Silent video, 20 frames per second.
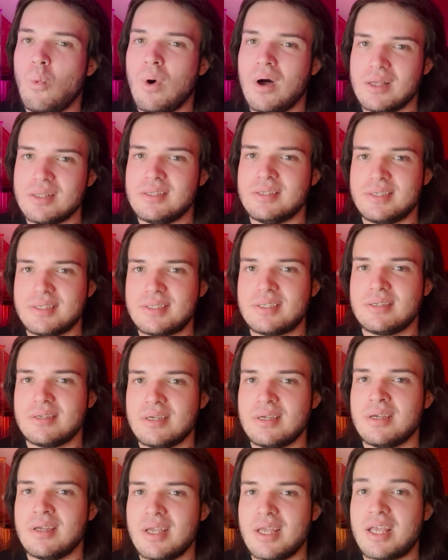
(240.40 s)
once
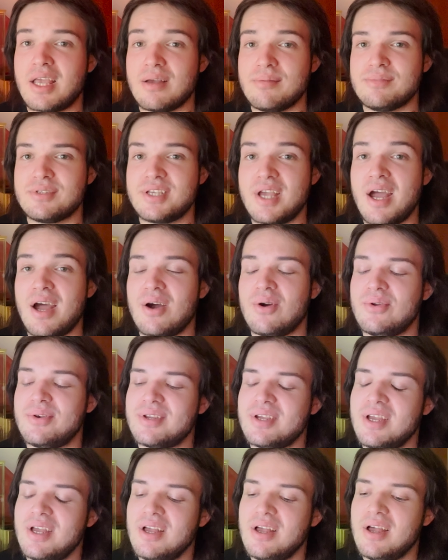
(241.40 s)
uh, it comes out.